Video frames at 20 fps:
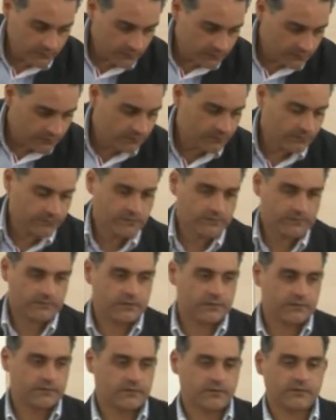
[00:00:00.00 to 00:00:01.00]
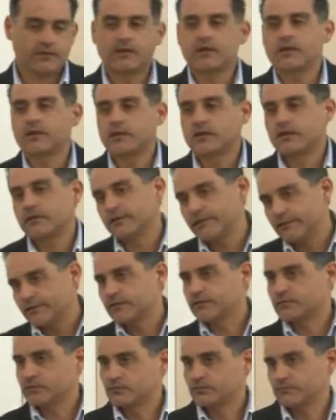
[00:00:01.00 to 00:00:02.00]
if, if, uh, if,
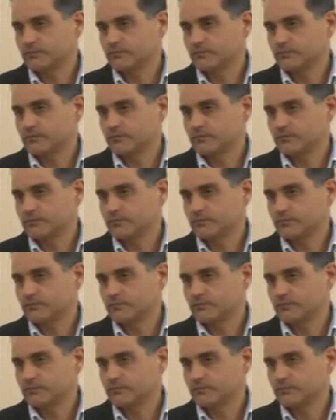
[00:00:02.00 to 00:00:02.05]
it,